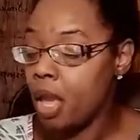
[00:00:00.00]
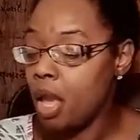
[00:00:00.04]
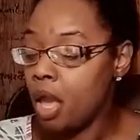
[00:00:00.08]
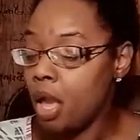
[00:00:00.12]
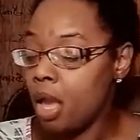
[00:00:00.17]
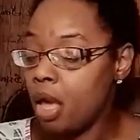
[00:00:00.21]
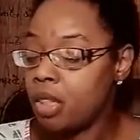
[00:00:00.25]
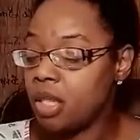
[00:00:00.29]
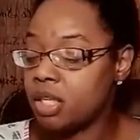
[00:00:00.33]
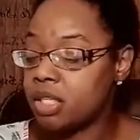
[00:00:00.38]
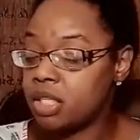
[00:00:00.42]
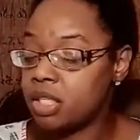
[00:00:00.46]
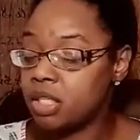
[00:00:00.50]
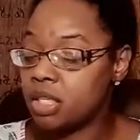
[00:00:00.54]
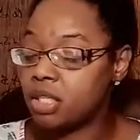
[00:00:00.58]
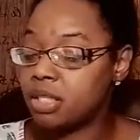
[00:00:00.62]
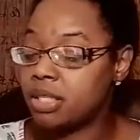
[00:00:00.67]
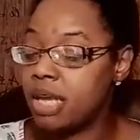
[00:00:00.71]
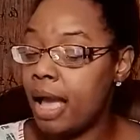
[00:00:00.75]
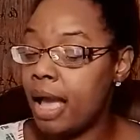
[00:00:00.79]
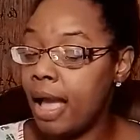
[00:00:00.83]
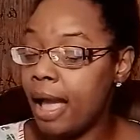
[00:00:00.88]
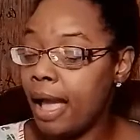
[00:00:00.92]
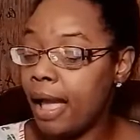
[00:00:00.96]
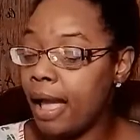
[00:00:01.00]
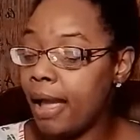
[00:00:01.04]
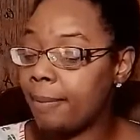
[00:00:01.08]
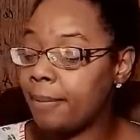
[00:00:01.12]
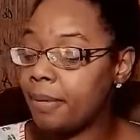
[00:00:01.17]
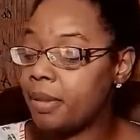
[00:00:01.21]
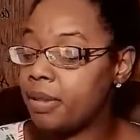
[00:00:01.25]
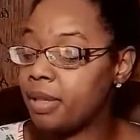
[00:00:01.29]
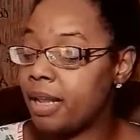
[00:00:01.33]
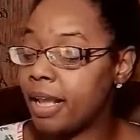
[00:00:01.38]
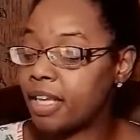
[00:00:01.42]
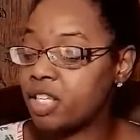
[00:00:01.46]
This is a time
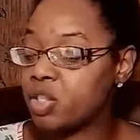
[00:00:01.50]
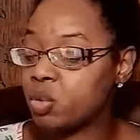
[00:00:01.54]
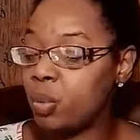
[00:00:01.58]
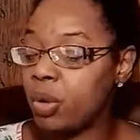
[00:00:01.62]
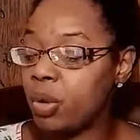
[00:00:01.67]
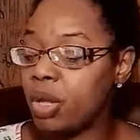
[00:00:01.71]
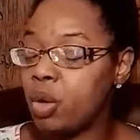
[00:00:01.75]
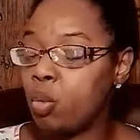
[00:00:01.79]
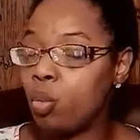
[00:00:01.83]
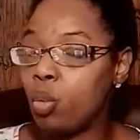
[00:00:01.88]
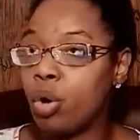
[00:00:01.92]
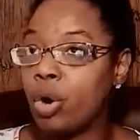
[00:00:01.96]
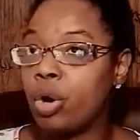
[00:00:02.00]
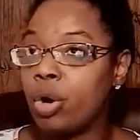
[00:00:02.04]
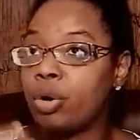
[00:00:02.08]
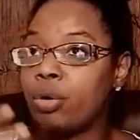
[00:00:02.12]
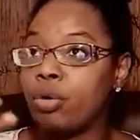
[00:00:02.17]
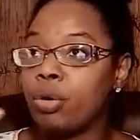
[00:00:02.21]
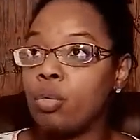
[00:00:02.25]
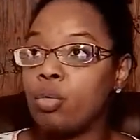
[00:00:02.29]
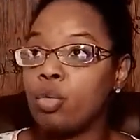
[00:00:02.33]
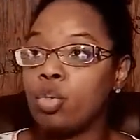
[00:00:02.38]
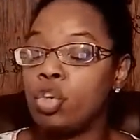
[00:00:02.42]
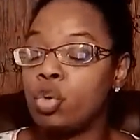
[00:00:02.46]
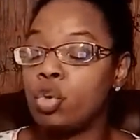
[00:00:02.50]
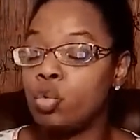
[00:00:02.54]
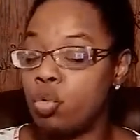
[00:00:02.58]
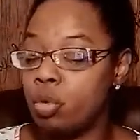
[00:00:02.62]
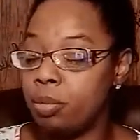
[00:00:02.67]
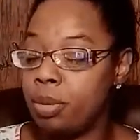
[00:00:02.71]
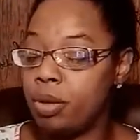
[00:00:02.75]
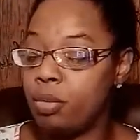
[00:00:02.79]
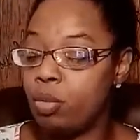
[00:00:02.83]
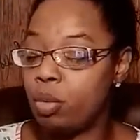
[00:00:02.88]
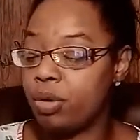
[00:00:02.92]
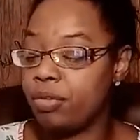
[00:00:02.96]
next week where you will be
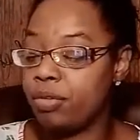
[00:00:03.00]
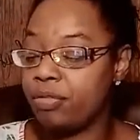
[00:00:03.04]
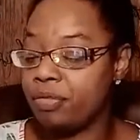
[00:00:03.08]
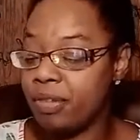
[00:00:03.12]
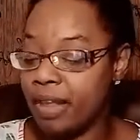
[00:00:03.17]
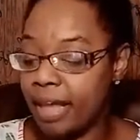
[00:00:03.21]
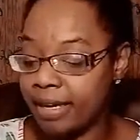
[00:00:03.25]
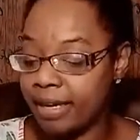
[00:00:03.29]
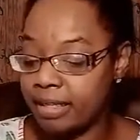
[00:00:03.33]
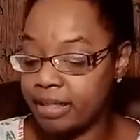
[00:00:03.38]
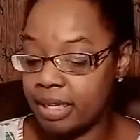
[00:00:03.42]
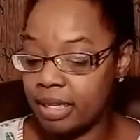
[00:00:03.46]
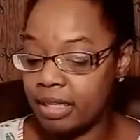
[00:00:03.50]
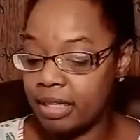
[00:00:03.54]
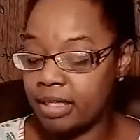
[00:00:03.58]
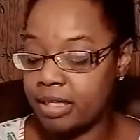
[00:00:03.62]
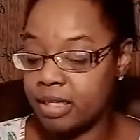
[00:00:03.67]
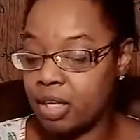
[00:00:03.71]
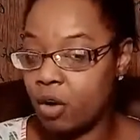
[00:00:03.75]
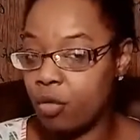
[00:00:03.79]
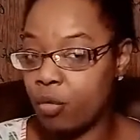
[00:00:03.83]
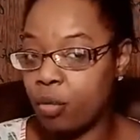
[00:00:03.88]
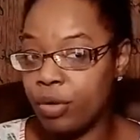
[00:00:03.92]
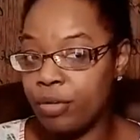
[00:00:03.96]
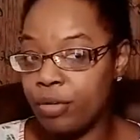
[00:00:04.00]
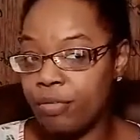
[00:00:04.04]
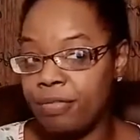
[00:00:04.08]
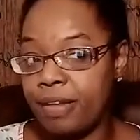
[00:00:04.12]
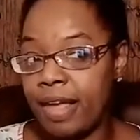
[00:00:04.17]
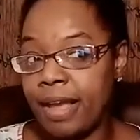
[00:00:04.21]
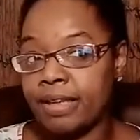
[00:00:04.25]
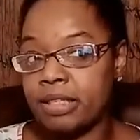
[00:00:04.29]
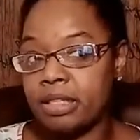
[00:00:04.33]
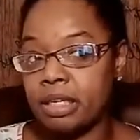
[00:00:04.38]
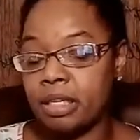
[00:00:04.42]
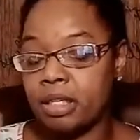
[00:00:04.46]
reflecting,
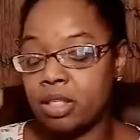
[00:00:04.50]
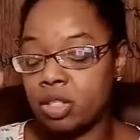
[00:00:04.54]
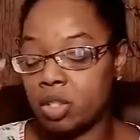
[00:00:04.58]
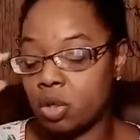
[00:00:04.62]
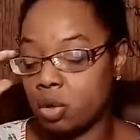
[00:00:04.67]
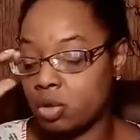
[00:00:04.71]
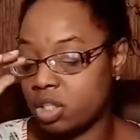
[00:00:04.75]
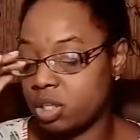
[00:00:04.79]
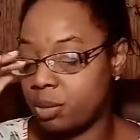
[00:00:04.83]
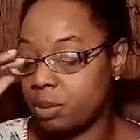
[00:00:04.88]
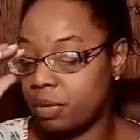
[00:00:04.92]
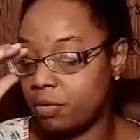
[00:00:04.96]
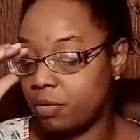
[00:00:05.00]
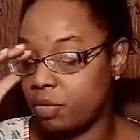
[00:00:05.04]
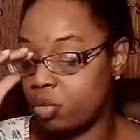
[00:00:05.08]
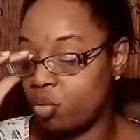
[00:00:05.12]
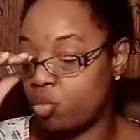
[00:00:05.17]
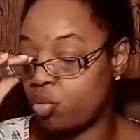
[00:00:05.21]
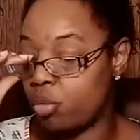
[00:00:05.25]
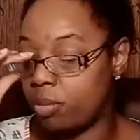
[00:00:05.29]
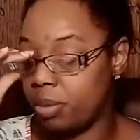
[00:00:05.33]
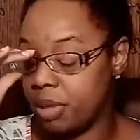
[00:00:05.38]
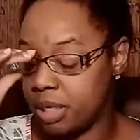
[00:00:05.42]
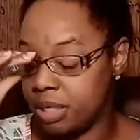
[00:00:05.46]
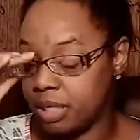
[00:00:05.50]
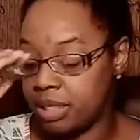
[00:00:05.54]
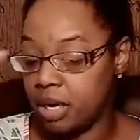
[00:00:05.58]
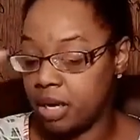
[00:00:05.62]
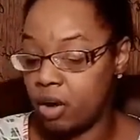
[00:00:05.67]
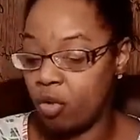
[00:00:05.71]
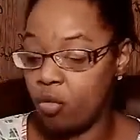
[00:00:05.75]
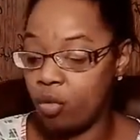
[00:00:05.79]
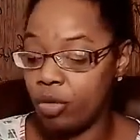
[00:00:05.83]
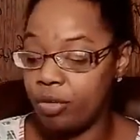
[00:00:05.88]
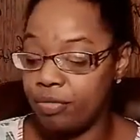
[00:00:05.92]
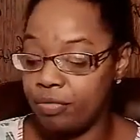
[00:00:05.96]
self-reflecting. So some of you will be
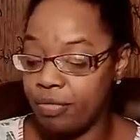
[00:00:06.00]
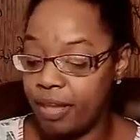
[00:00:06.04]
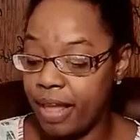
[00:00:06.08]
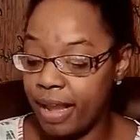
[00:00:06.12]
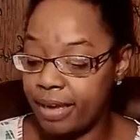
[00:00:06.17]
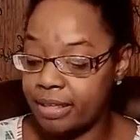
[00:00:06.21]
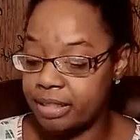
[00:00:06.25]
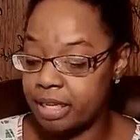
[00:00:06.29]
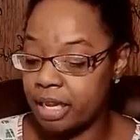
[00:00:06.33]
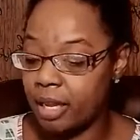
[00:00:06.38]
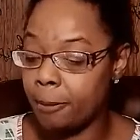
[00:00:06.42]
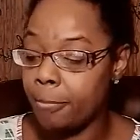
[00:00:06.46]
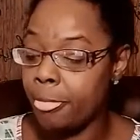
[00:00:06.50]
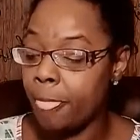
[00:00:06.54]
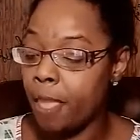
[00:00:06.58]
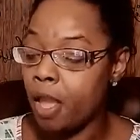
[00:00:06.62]
self-reflecting.